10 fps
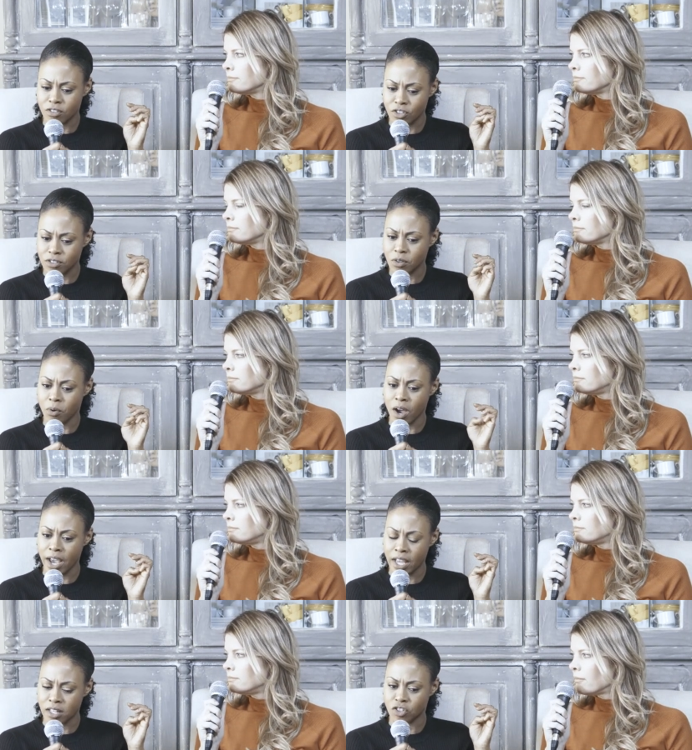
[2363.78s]
Speaker 1: just
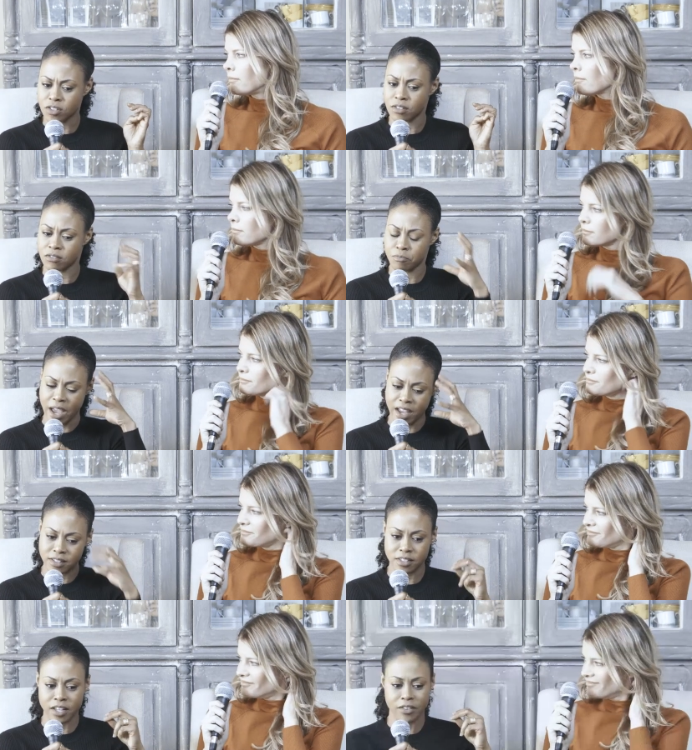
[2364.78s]
quiet and just
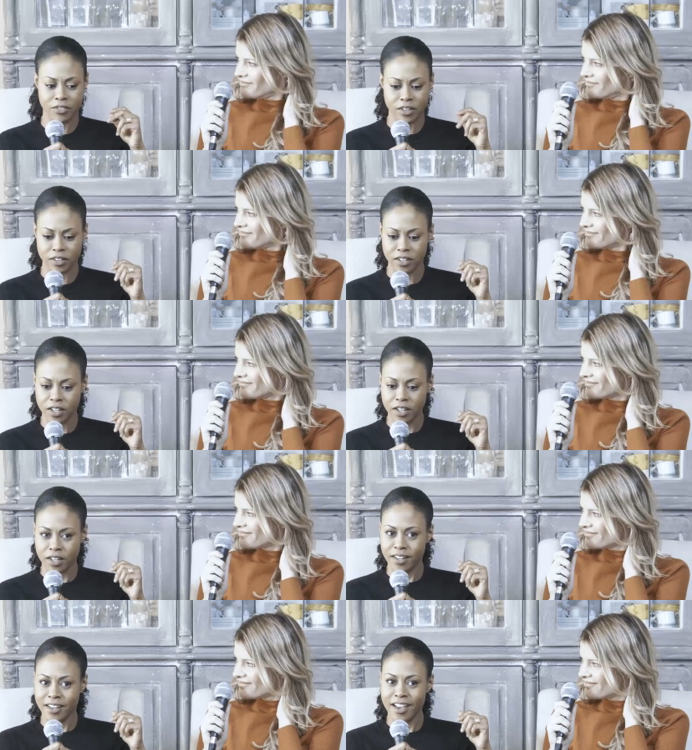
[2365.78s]
pensive and
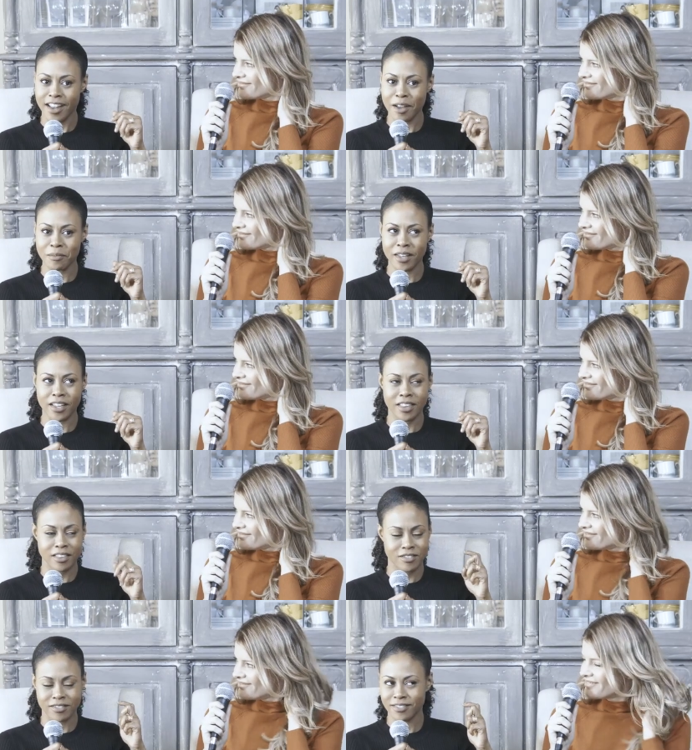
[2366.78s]
and I'm like.
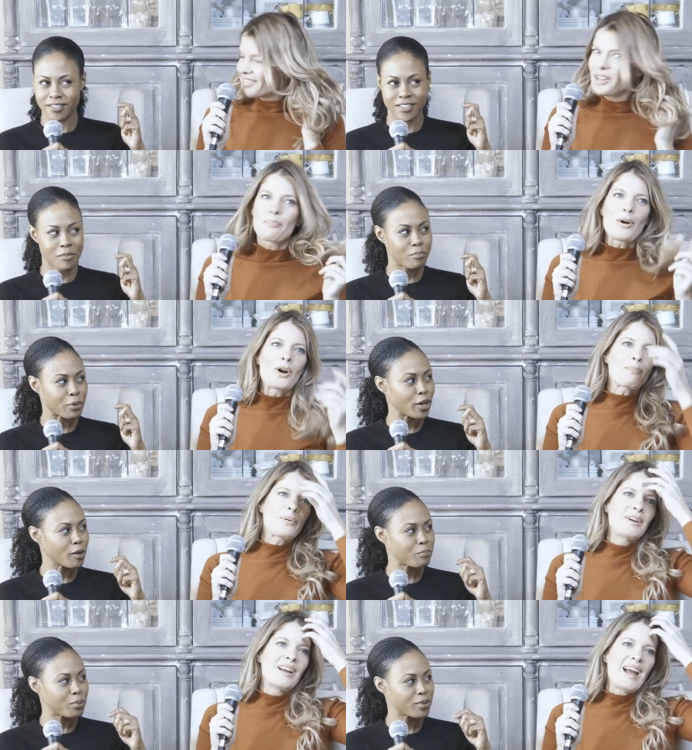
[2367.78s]

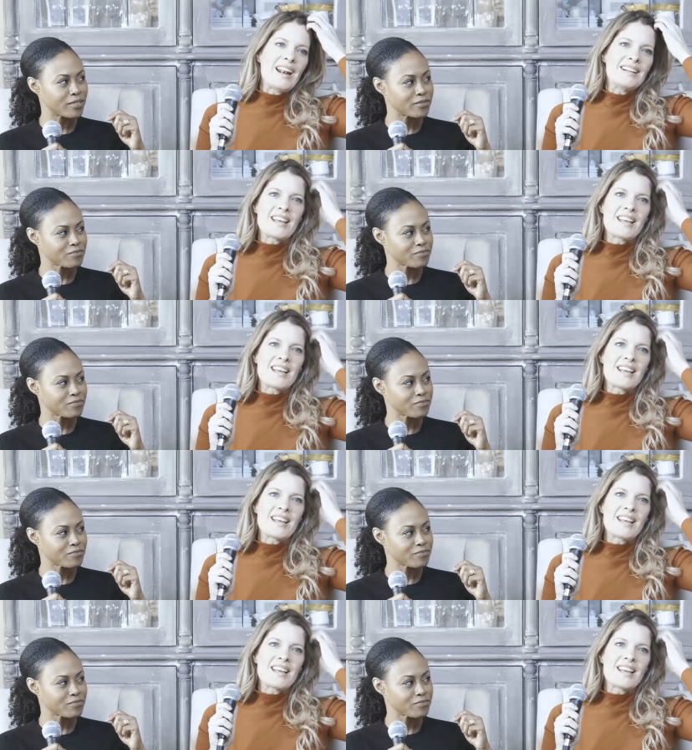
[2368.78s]
Yeah. it